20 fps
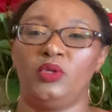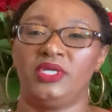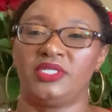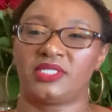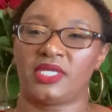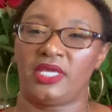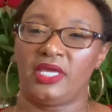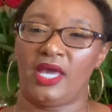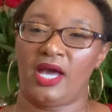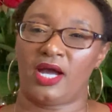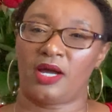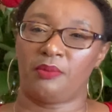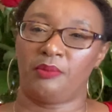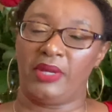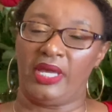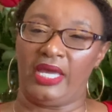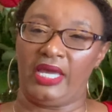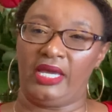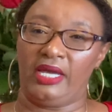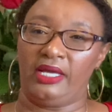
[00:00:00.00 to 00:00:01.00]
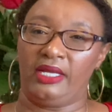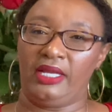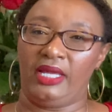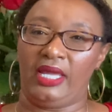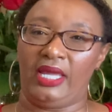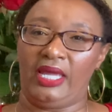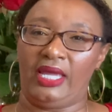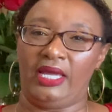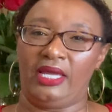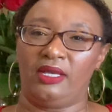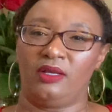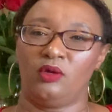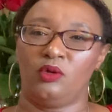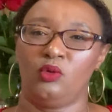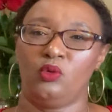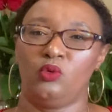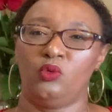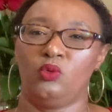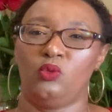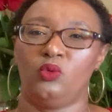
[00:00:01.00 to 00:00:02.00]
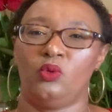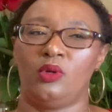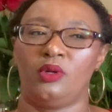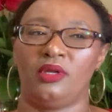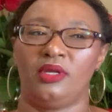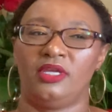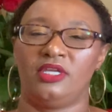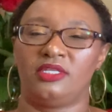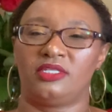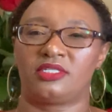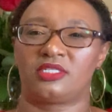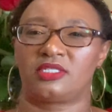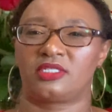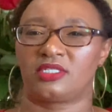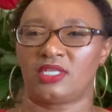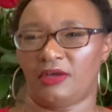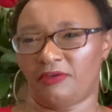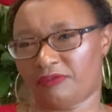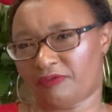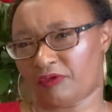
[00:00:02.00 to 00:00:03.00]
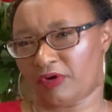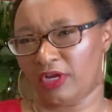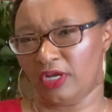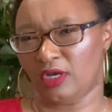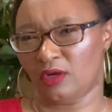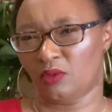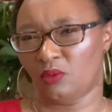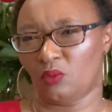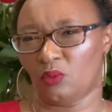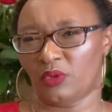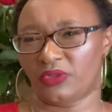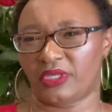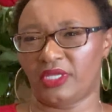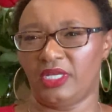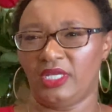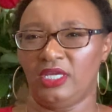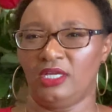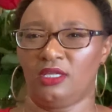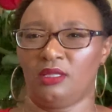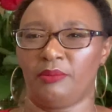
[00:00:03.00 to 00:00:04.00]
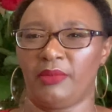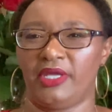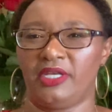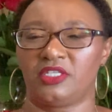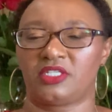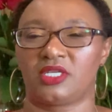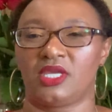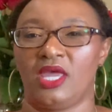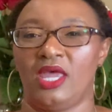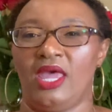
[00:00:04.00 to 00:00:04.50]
is a young man and who is suffering with an ailment,